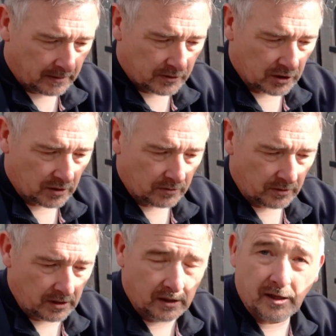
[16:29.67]

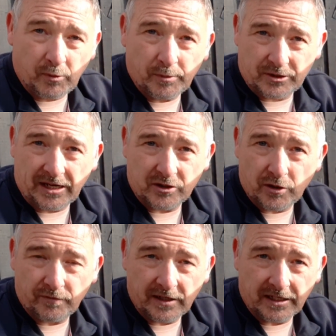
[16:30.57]
So I'm almost down to
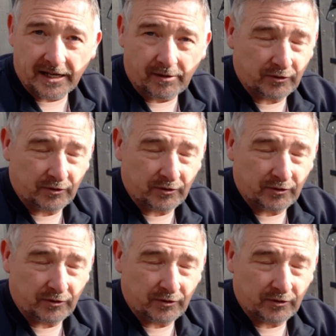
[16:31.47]
no feeding now.